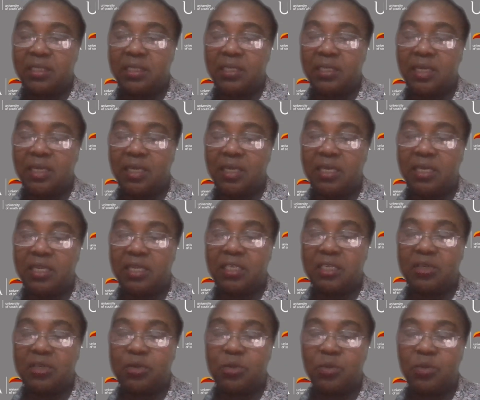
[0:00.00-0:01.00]
in
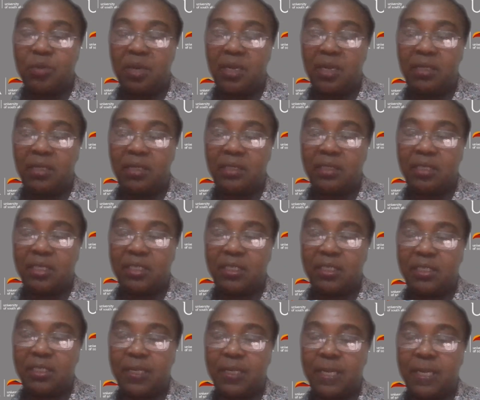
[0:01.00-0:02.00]
addition to my
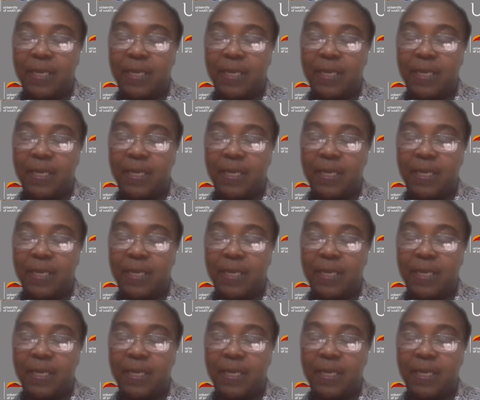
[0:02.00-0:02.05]
research?